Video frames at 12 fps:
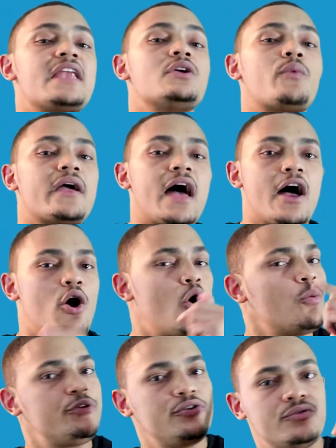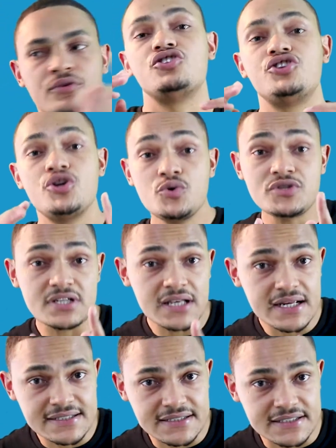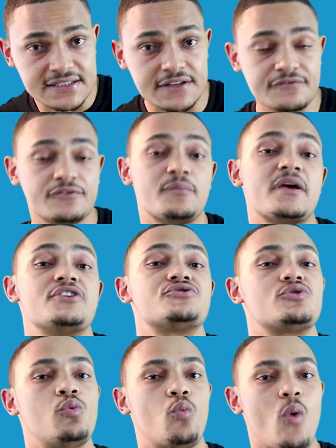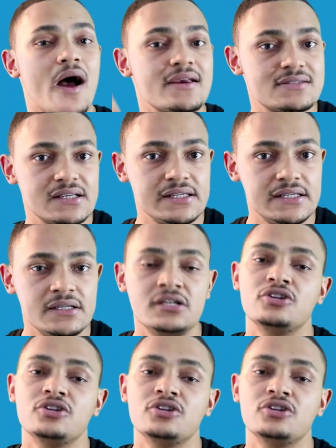anyway, I hope you utilize this information wisely.